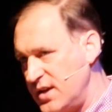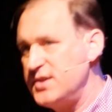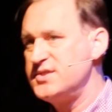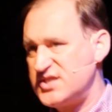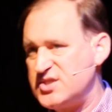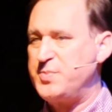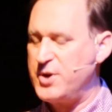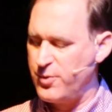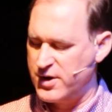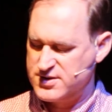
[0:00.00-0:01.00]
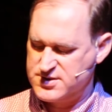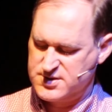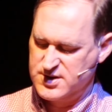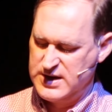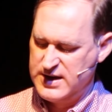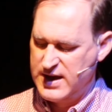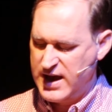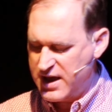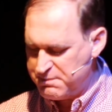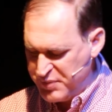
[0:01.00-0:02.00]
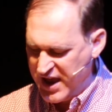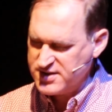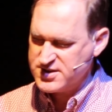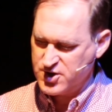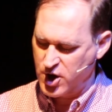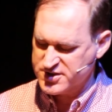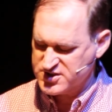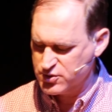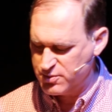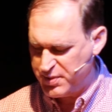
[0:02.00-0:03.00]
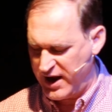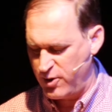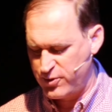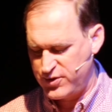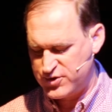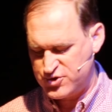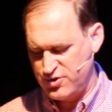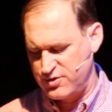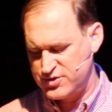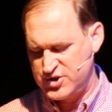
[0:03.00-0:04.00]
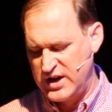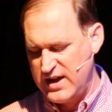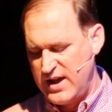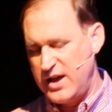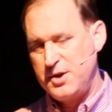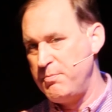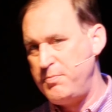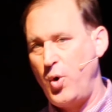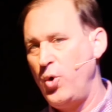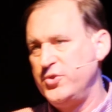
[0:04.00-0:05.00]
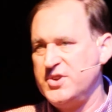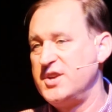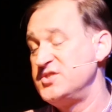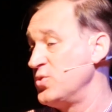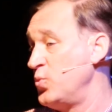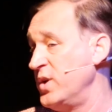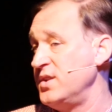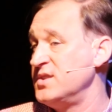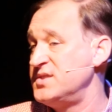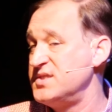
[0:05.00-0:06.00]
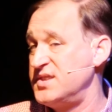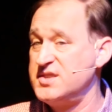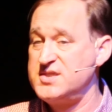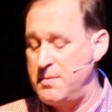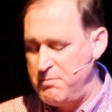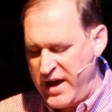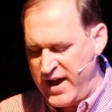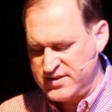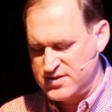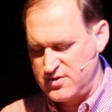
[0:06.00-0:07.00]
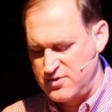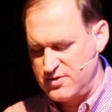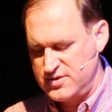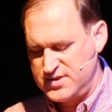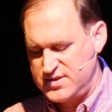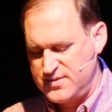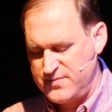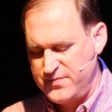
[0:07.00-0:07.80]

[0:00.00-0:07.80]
his Spirit at Pentecost to empower the church and embolden us to witness as his ambassadors.